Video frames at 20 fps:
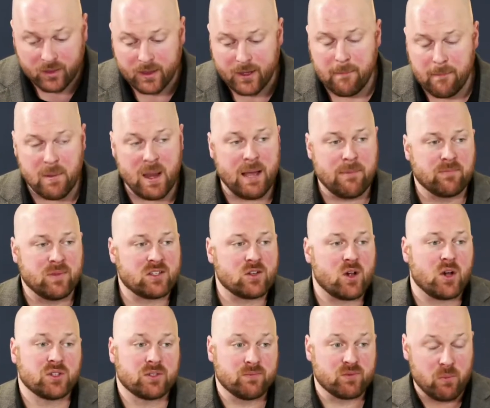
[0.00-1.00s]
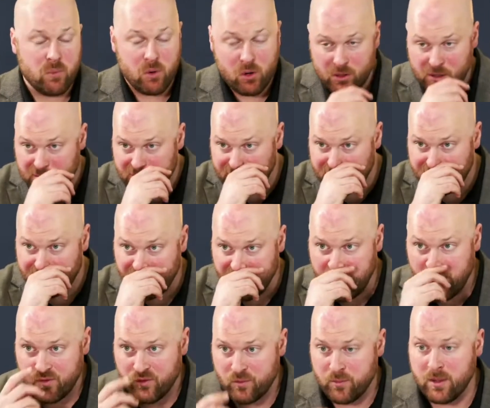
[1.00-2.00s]
But yeah, that's awesome. So Burlington, very
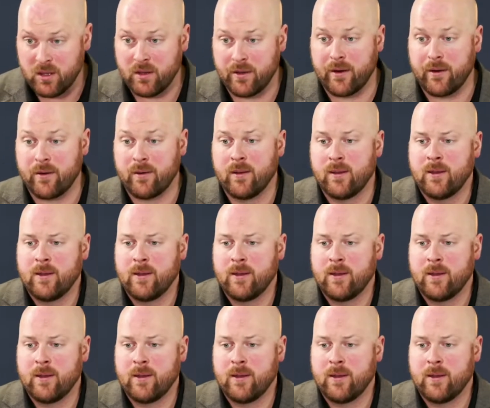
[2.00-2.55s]
familiar.